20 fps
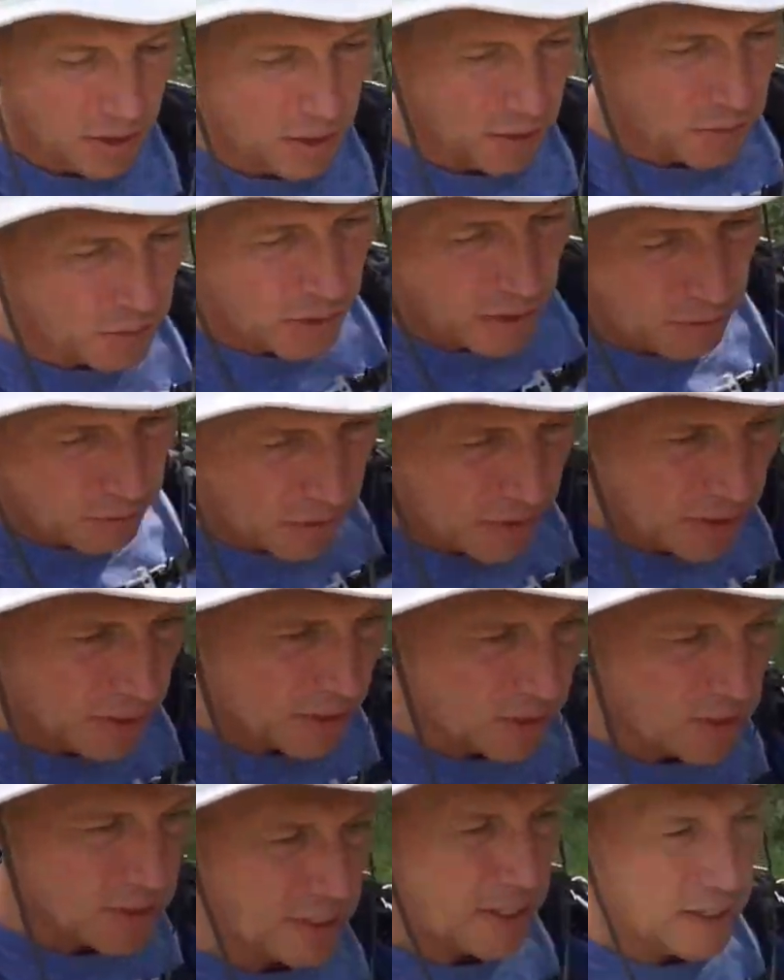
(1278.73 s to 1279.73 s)
If you ever get
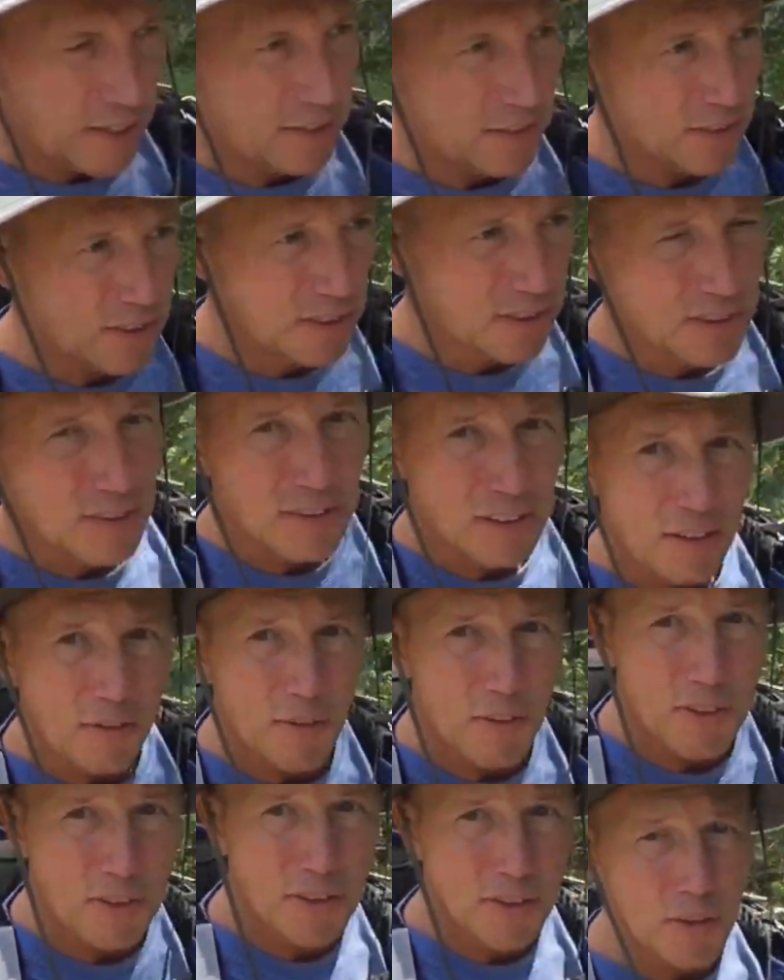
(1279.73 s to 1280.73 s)
a chance,
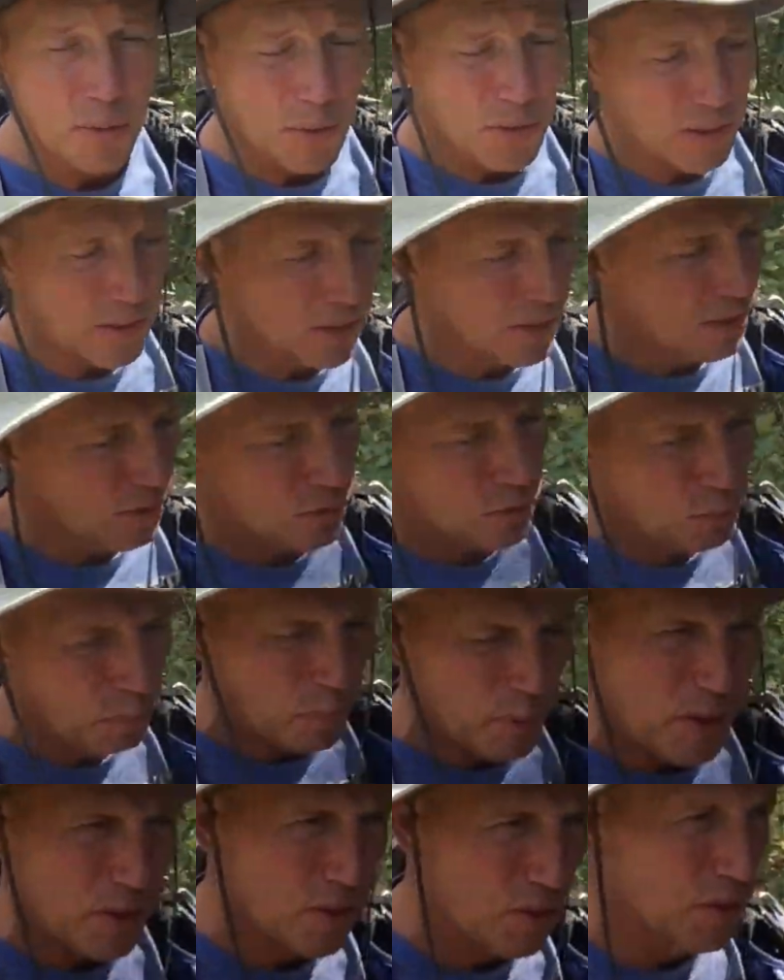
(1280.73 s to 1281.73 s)
definitely do it,
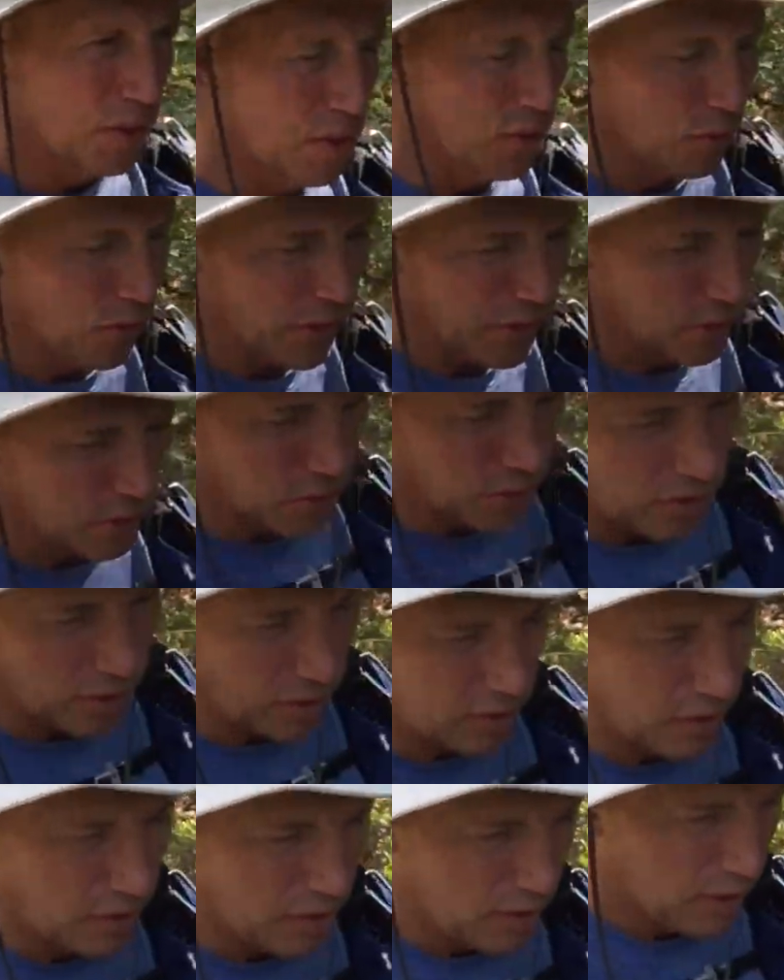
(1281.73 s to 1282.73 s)
especially the Red Trail.
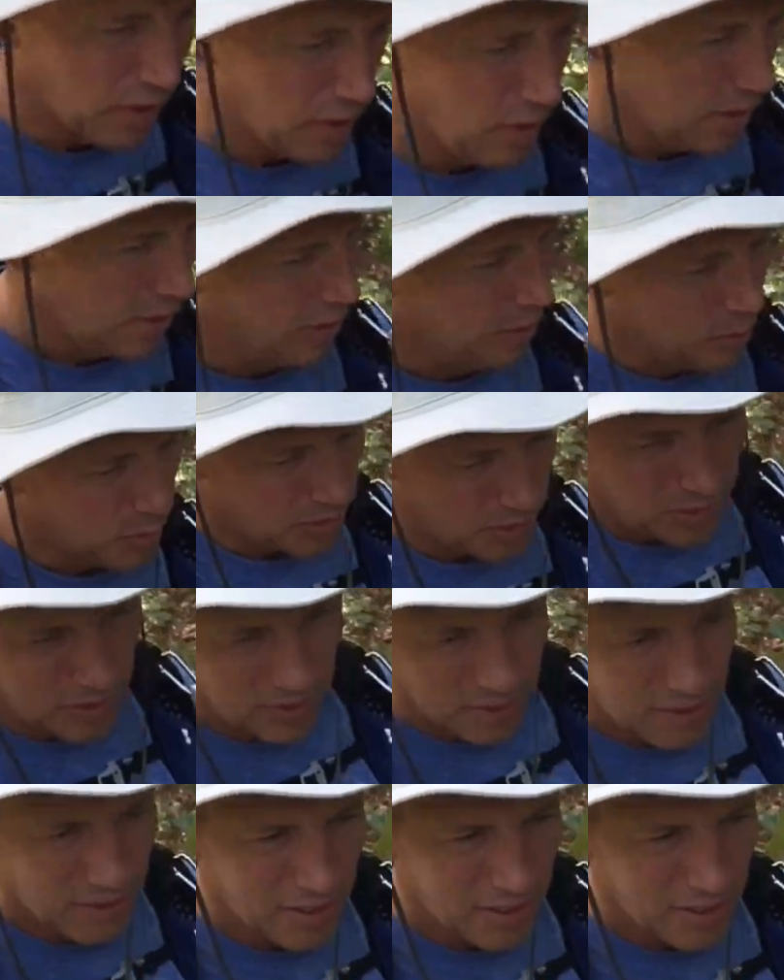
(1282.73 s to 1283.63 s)
But